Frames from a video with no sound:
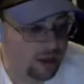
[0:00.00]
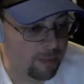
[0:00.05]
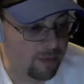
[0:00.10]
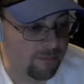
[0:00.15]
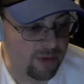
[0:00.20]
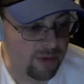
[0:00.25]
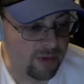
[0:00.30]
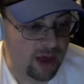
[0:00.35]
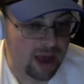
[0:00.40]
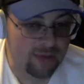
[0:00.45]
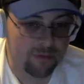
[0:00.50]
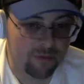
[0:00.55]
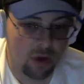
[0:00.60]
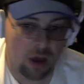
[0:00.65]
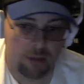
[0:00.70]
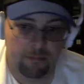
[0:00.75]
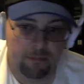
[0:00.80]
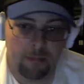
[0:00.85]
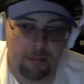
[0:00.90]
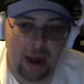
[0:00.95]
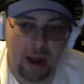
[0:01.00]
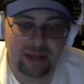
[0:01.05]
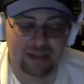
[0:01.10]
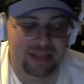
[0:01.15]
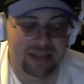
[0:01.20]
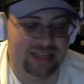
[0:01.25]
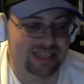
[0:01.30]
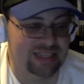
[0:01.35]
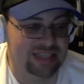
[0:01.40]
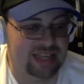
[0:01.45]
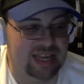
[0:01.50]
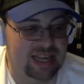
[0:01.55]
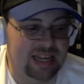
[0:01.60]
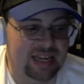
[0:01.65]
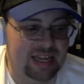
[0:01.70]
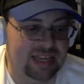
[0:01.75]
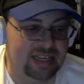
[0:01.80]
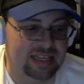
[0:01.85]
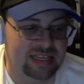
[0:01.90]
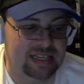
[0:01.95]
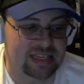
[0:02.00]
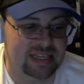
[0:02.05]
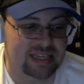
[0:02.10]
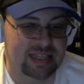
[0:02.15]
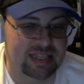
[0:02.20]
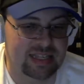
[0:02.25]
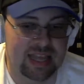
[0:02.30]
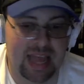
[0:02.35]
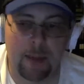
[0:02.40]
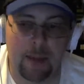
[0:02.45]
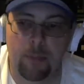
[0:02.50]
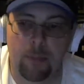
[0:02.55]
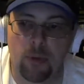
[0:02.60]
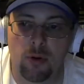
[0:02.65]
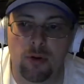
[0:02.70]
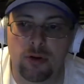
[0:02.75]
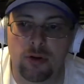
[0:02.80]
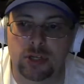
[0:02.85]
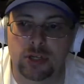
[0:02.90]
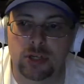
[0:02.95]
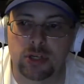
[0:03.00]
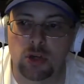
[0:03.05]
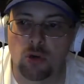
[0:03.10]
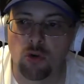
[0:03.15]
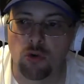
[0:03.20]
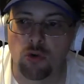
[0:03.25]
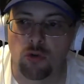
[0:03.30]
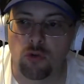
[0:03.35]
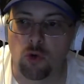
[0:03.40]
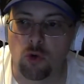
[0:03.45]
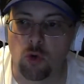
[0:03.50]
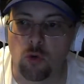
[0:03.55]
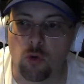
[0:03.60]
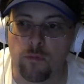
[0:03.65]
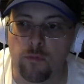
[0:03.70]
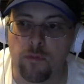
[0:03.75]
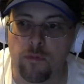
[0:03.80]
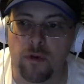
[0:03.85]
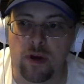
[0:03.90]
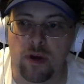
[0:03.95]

5 on my list is The Emperor's New Groove.